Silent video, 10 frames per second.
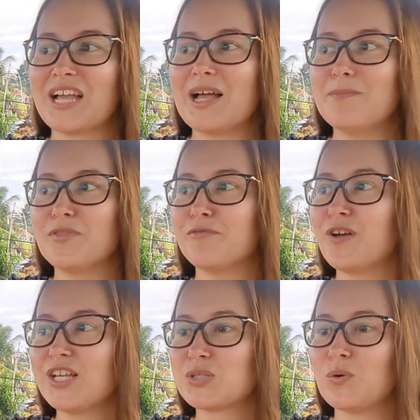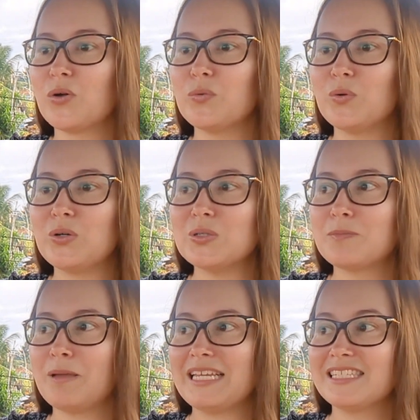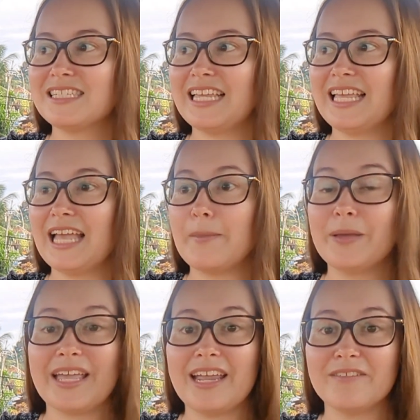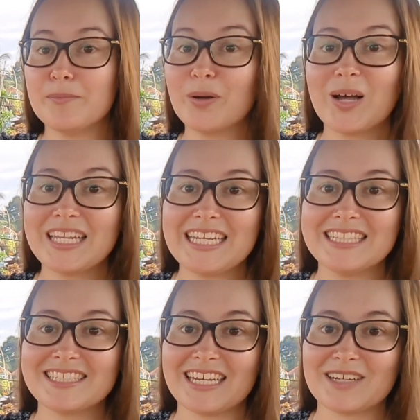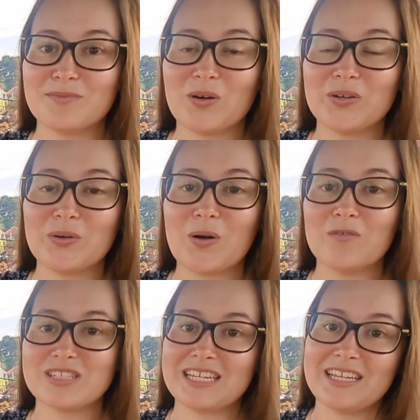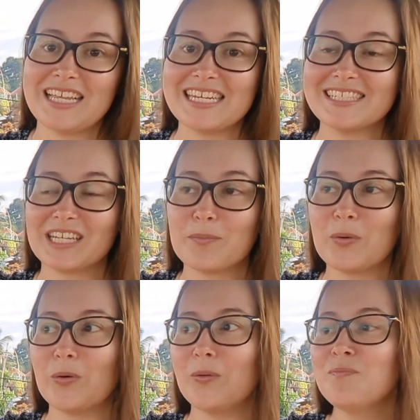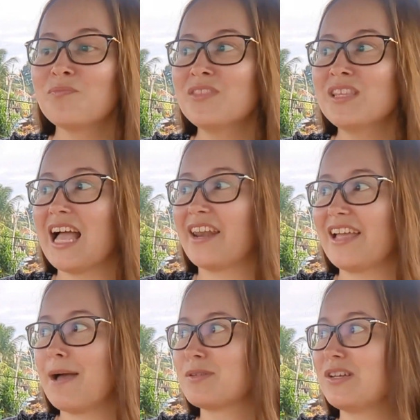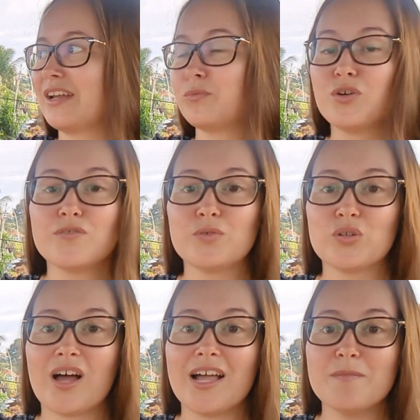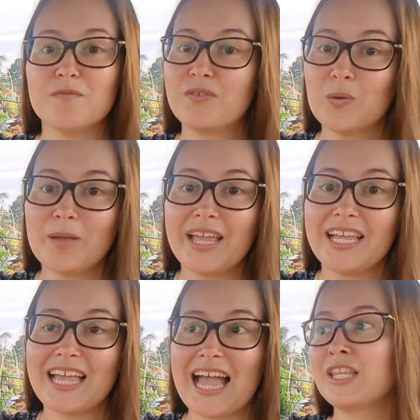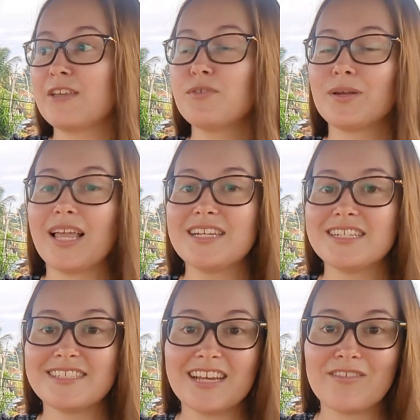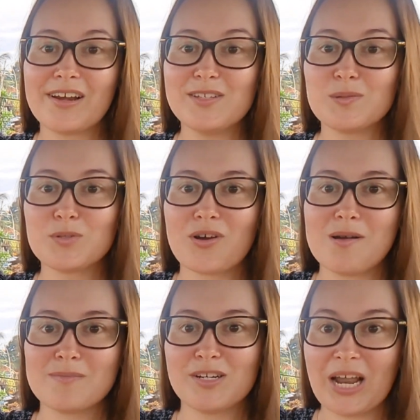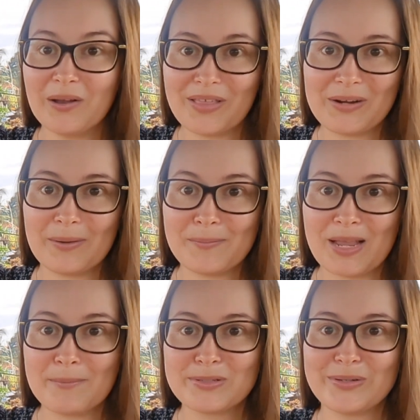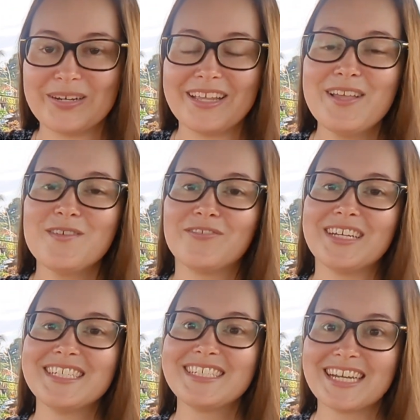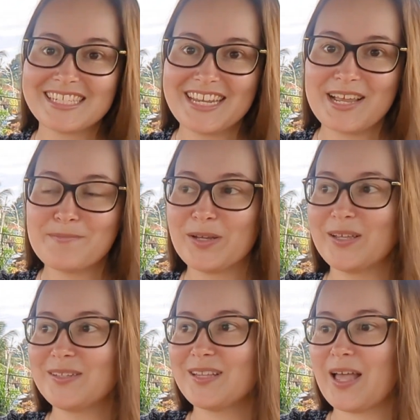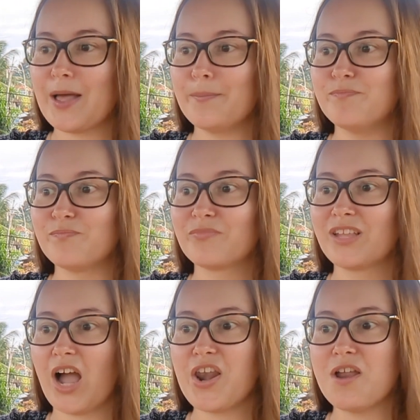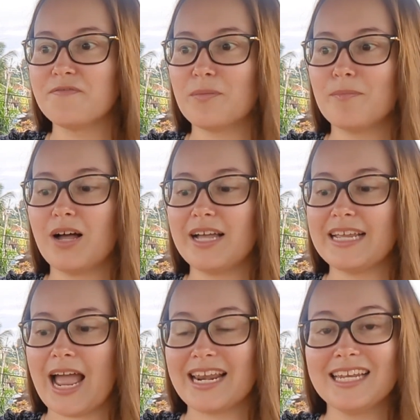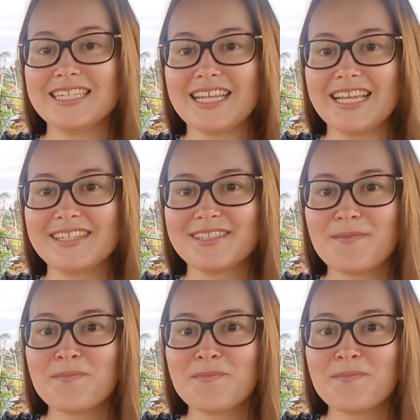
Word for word: Um, the first one was based um, here in Bali, and the second one obviously in Singapore, and I absolutely had a wonderful time filming. If you would like to stick around and subscribe to my channel, that would be absolutely fantastic, because um, I know from my analytics